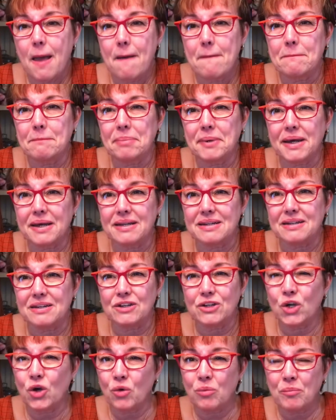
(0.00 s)
but
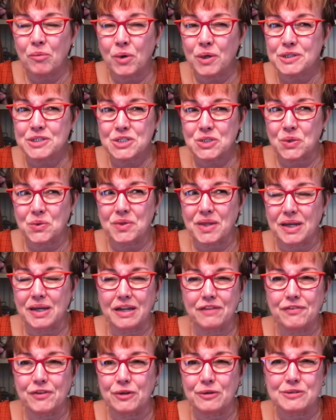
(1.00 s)
no more so than
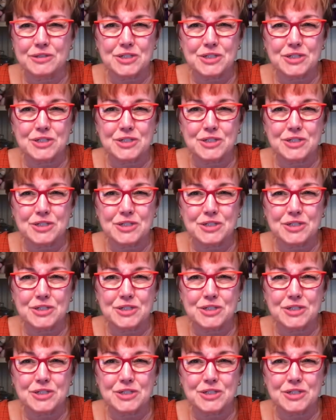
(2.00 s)
if you